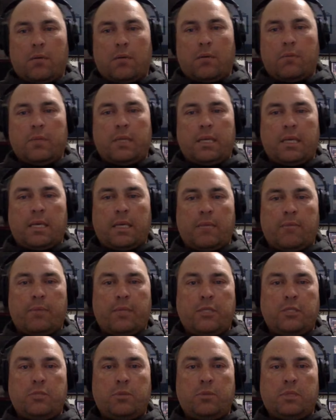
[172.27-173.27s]
He can
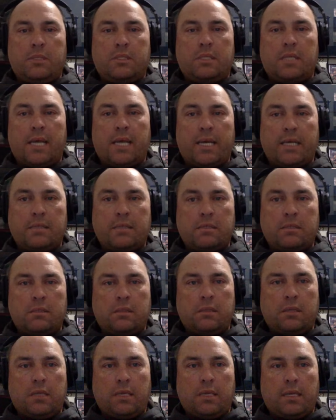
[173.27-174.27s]
beat you with his legs.
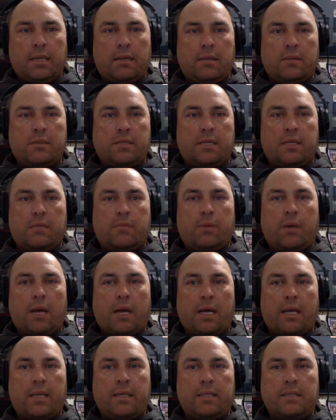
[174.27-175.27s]
He can get outside of the
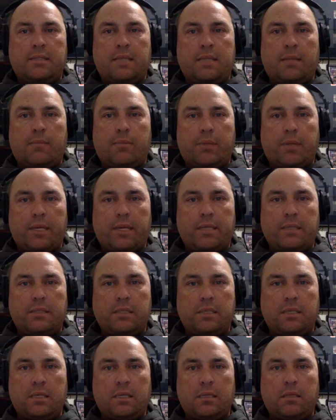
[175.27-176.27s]
pocket and extend plays.
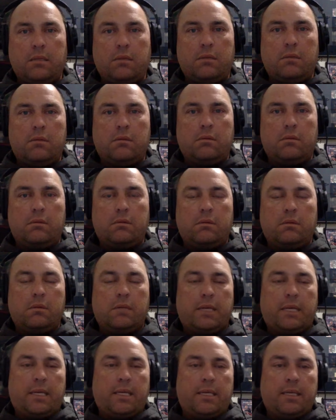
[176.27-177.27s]
He can,
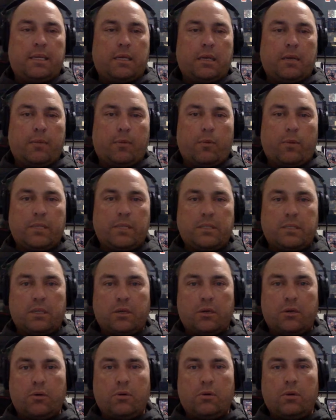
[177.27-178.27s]
like he did a couple weeks
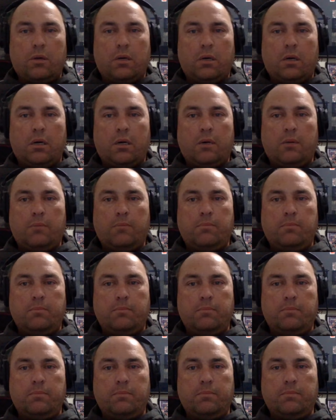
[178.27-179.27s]
ago,
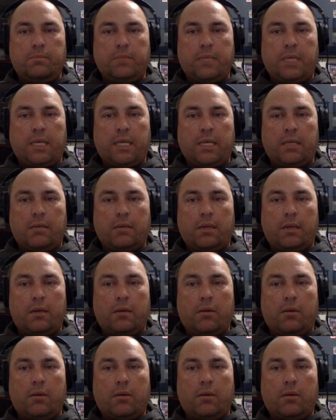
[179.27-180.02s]
he can